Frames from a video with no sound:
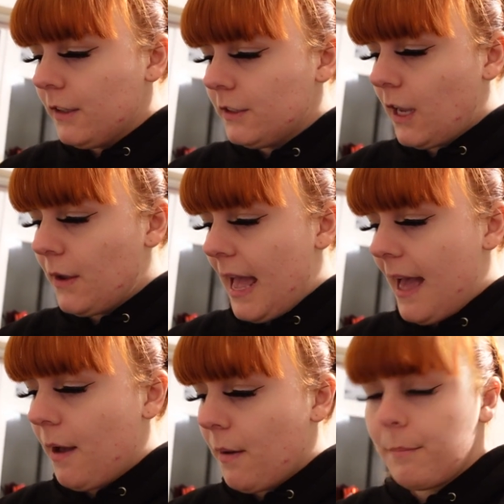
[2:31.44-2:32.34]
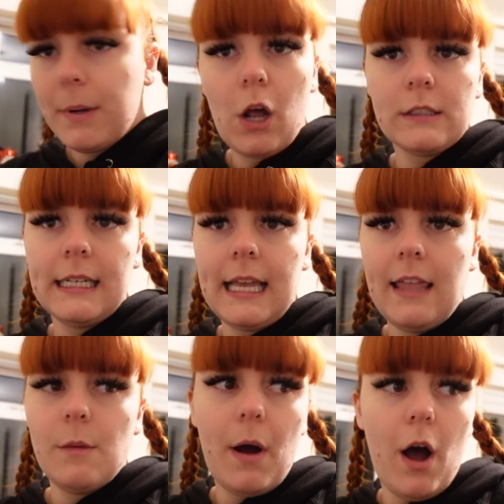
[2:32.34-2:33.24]
So yeah, Bernard's gonna get
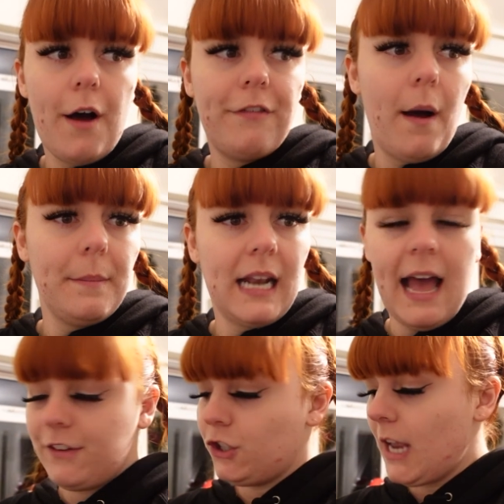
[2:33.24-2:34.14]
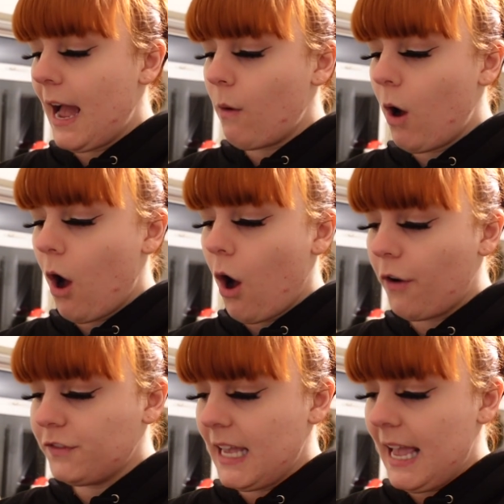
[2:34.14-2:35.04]
in the bath. I'm gonna have a shower
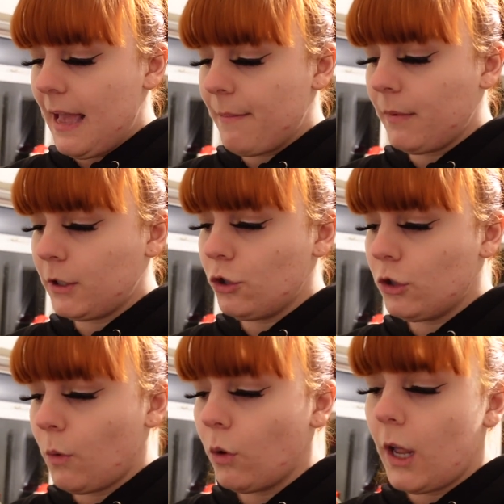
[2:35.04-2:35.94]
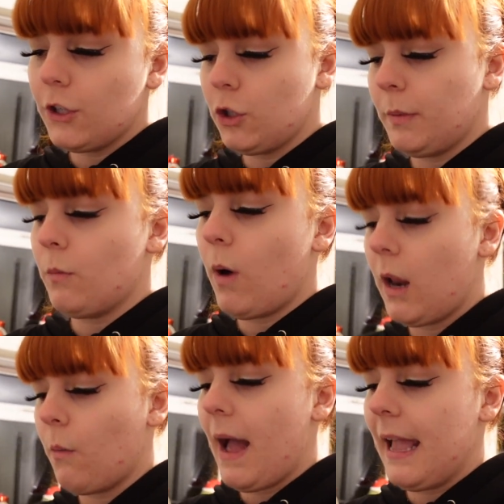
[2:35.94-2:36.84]
after him. I'm gonna do some online shopping
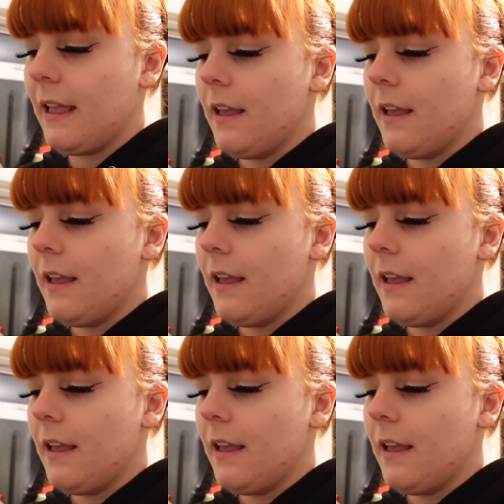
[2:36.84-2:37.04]
while I wait.